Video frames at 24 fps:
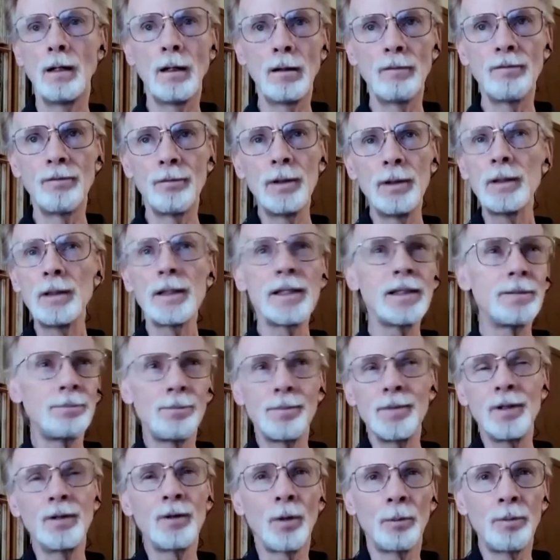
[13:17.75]
really,
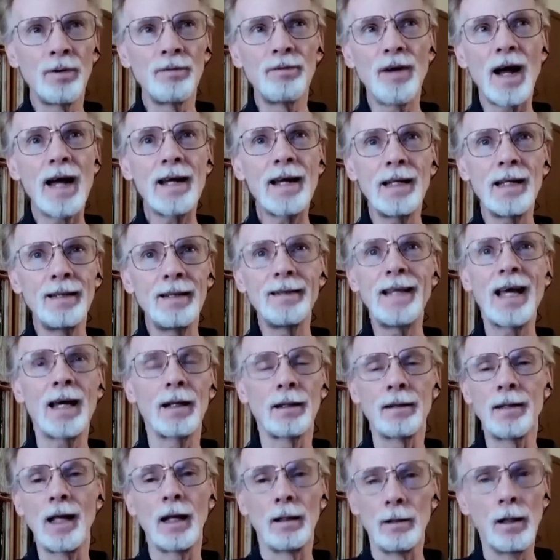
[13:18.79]
providing that
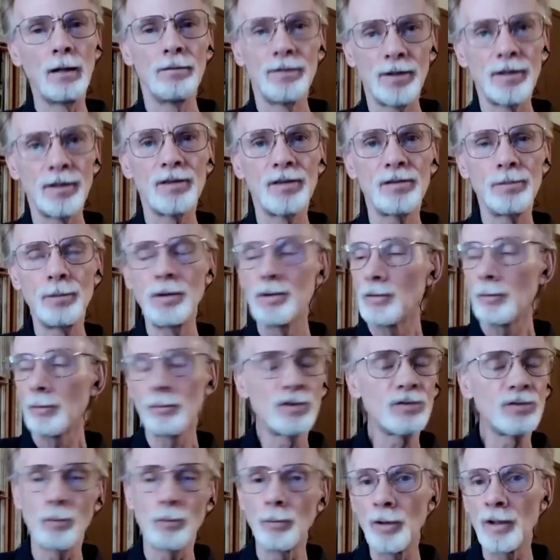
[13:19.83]
love of this music
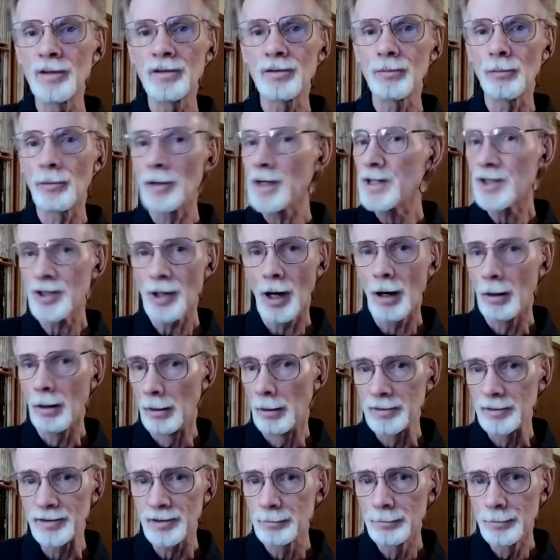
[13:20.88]
was Ray
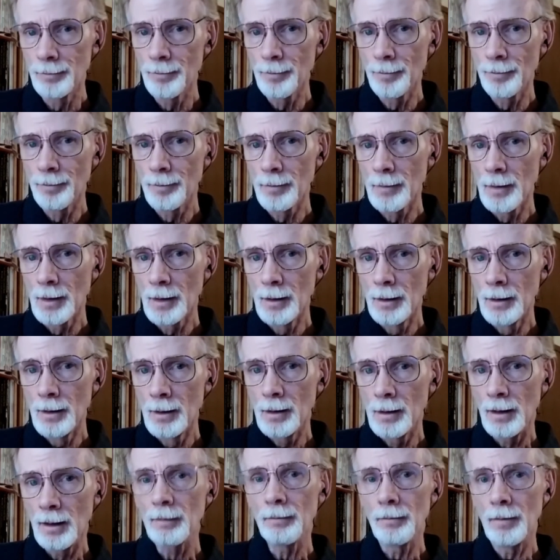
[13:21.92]
Charles.
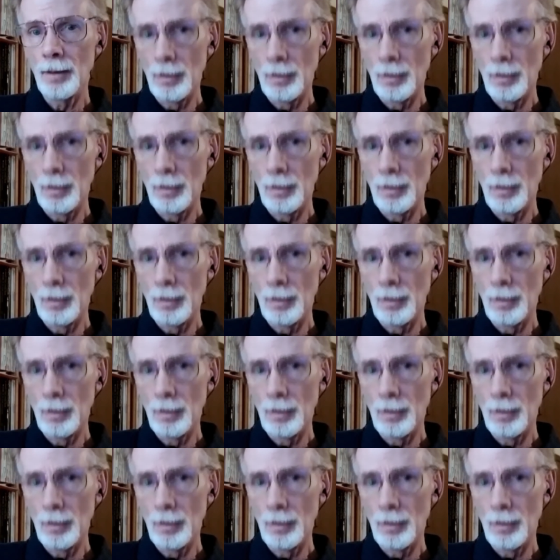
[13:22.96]
That